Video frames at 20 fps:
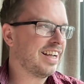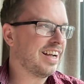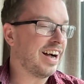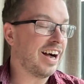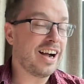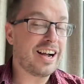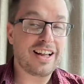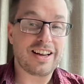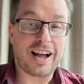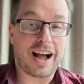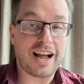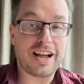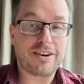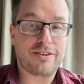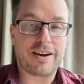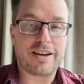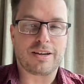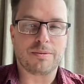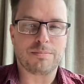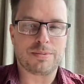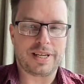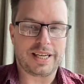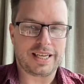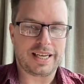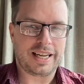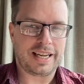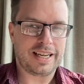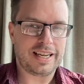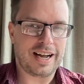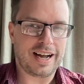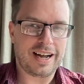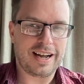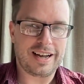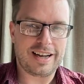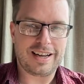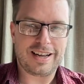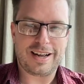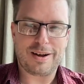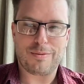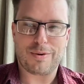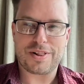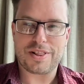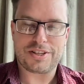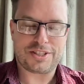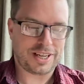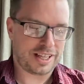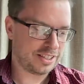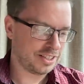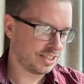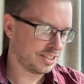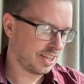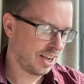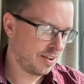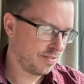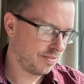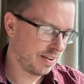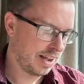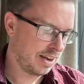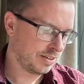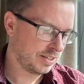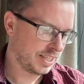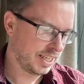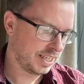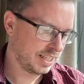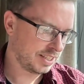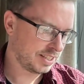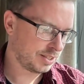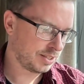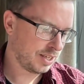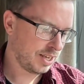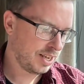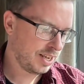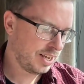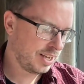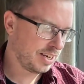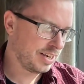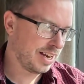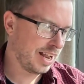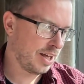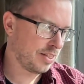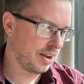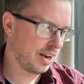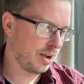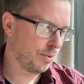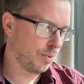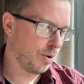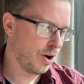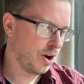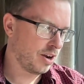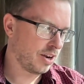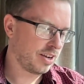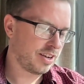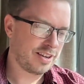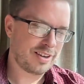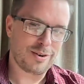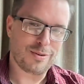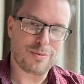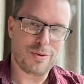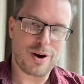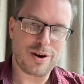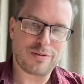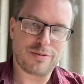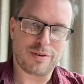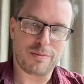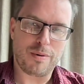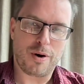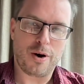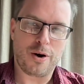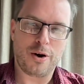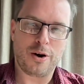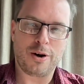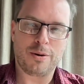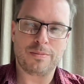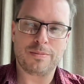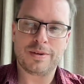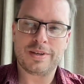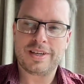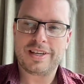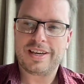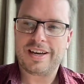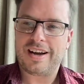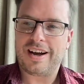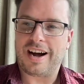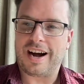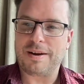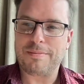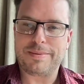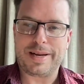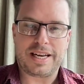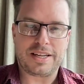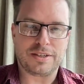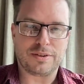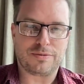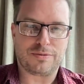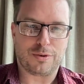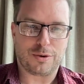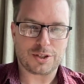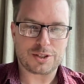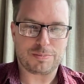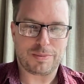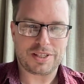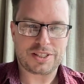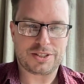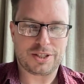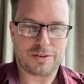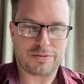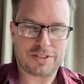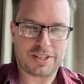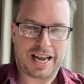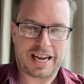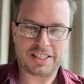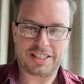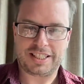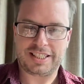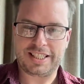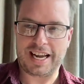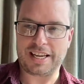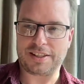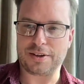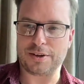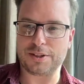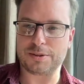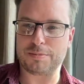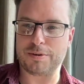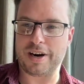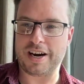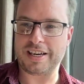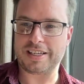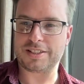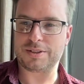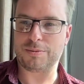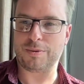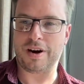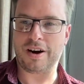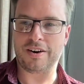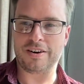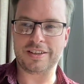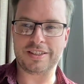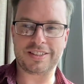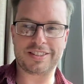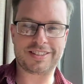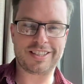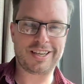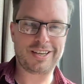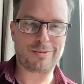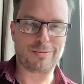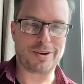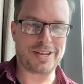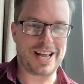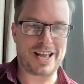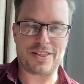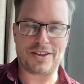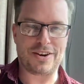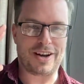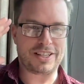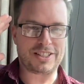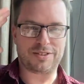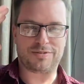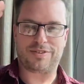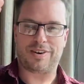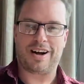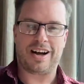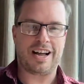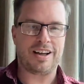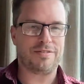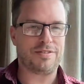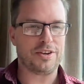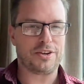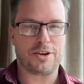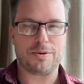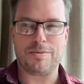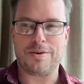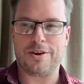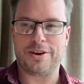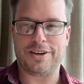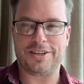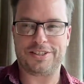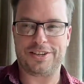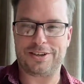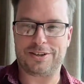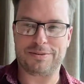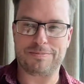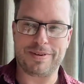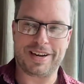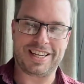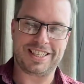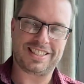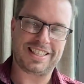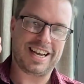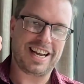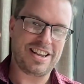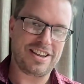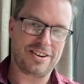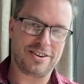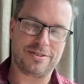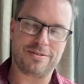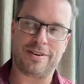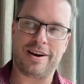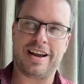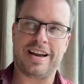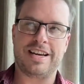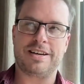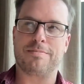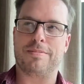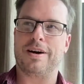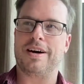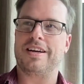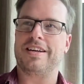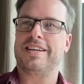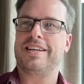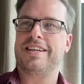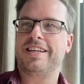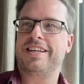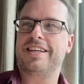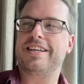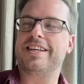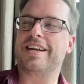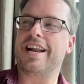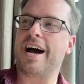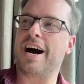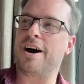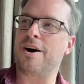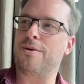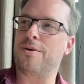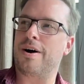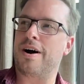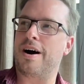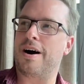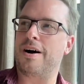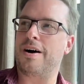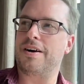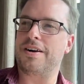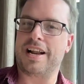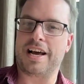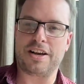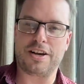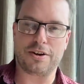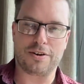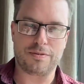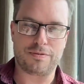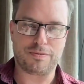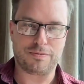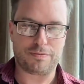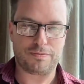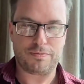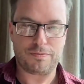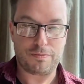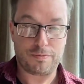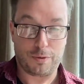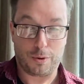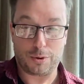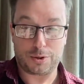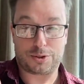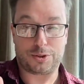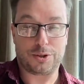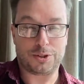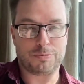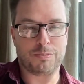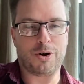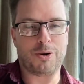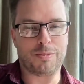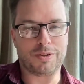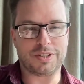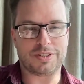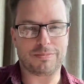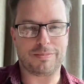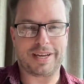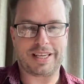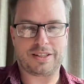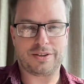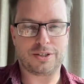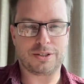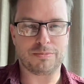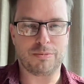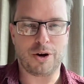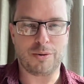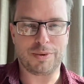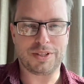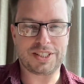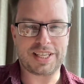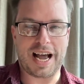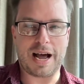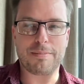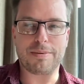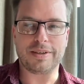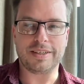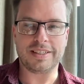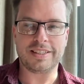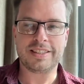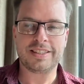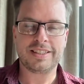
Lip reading: I agree completely. One of the challenges I found is now that I work from home, I'm needing to force myself to actually take those breaks. Whereas when you had the 9 to 5, you commute, you could meditate, you could read, but now you got to force those moments, make those moments happen.